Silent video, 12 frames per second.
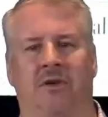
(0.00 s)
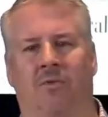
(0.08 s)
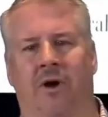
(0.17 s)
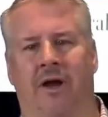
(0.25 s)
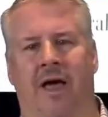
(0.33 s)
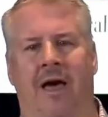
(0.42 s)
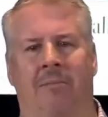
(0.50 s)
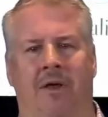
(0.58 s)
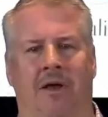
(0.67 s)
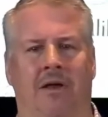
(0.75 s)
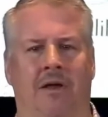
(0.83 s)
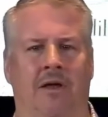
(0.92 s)
you see, what had
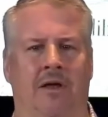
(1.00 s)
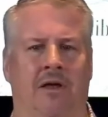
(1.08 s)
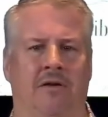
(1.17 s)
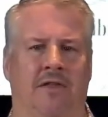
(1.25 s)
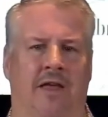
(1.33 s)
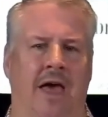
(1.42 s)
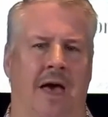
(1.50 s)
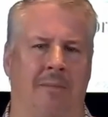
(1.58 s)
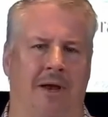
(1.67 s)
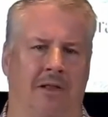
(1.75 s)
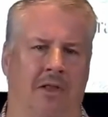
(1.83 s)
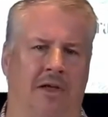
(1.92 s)
happened is the
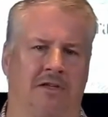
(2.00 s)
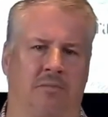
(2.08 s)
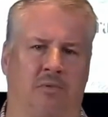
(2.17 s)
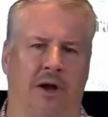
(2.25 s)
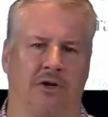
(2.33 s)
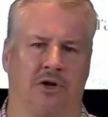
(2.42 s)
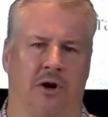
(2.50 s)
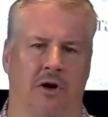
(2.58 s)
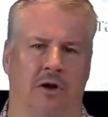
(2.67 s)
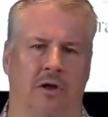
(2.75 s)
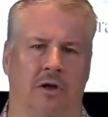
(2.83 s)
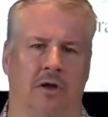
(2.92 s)
cabin had lost pressure,